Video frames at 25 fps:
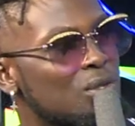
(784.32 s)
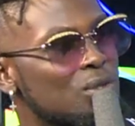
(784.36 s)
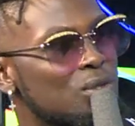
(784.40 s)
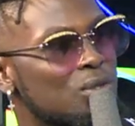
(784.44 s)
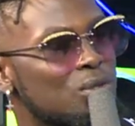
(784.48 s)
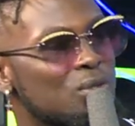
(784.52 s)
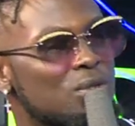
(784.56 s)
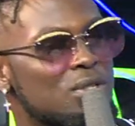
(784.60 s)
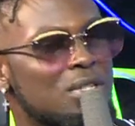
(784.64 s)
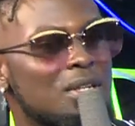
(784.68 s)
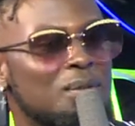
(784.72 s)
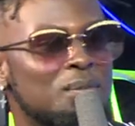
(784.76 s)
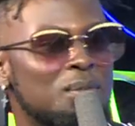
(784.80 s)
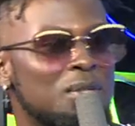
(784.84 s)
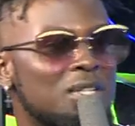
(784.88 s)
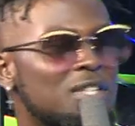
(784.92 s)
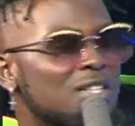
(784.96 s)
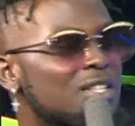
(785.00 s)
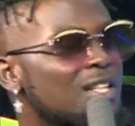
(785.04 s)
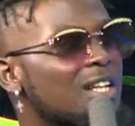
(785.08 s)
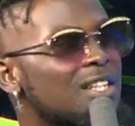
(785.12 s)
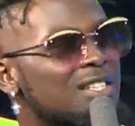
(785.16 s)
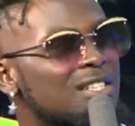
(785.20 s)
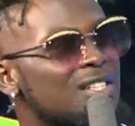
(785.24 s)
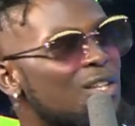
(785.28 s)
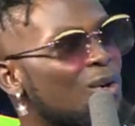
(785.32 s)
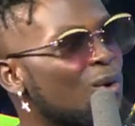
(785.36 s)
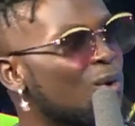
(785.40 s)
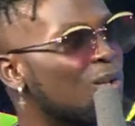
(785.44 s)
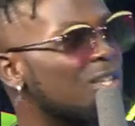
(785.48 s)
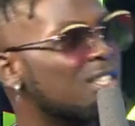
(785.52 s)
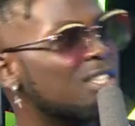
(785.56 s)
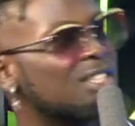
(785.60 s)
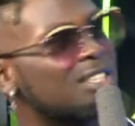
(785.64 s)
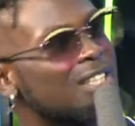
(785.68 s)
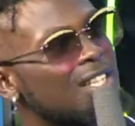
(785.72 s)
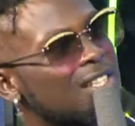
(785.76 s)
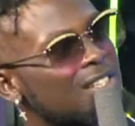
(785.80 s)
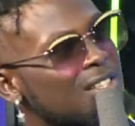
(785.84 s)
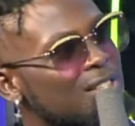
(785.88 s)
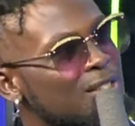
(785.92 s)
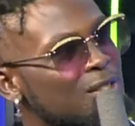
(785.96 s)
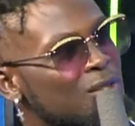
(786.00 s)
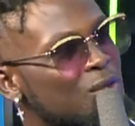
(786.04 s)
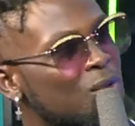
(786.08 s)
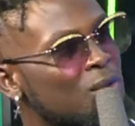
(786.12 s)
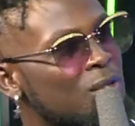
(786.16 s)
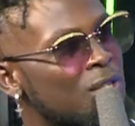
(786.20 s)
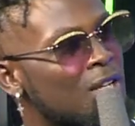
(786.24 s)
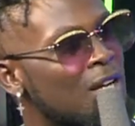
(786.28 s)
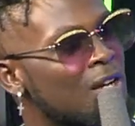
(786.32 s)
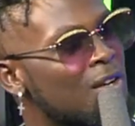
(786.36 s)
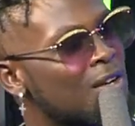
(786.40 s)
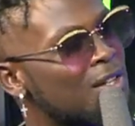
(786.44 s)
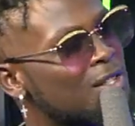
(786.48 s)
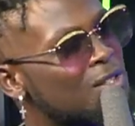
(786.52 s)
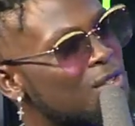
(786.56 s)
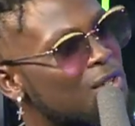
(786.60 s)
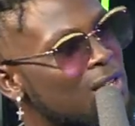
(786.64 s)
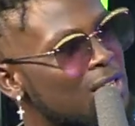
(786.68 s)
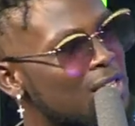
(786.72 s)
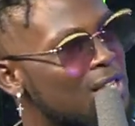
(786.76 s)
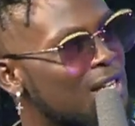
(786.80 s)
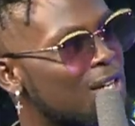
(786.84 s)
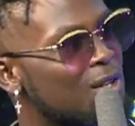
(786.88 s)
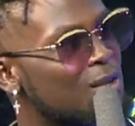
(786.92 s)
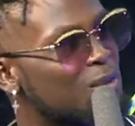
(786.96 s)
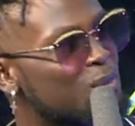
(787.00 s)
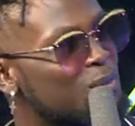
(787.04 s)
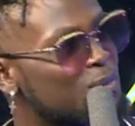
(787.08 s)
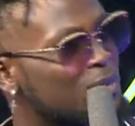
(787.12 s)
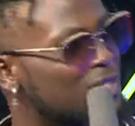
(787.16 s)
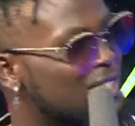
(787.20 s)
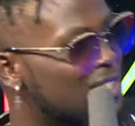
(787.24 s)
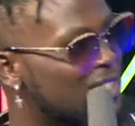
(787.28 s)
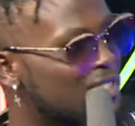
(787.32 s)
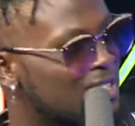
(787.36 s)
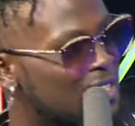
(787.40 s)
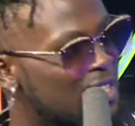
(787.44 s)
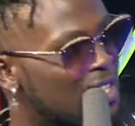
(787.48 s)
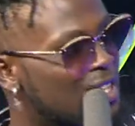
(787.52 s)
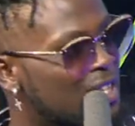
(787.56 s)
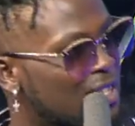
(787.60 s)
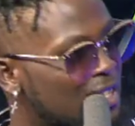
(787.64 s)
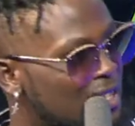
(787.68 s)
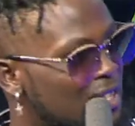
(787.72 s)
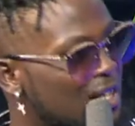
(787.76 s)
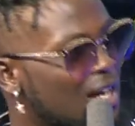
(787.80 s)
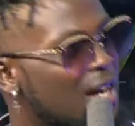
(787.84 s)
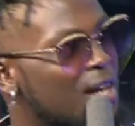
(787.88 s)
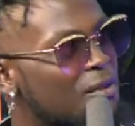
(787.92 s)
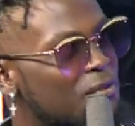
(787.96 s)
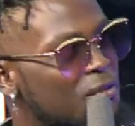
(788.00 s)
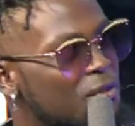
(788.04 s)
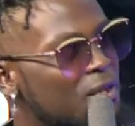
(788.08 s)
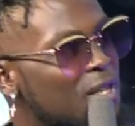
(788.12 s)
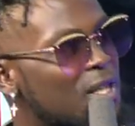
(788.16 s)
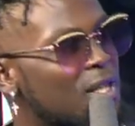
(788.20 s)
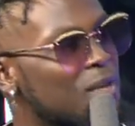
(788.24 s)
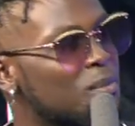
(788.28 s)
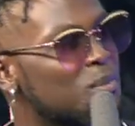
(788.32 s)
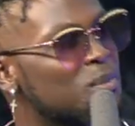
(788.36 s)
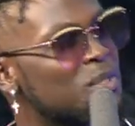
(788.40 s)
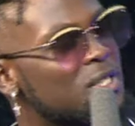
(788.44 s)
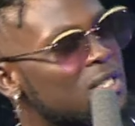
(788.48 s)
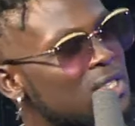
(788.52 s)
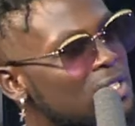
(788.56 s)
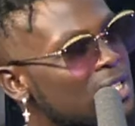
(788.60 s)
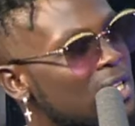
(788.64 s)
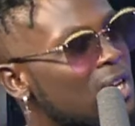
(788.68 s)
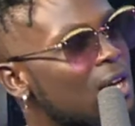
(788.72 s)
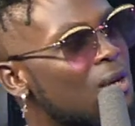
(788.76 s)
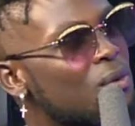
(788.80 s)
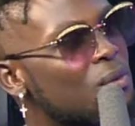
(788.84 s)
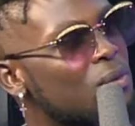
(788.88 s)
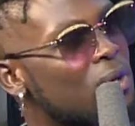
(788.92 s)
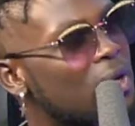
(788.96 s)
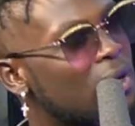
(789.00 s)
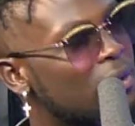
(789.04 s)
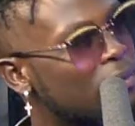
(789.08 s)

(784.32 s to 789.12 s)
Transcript: Yeah. So that's the only chance niko nayo actually ya kumchezea afeel muziki yangu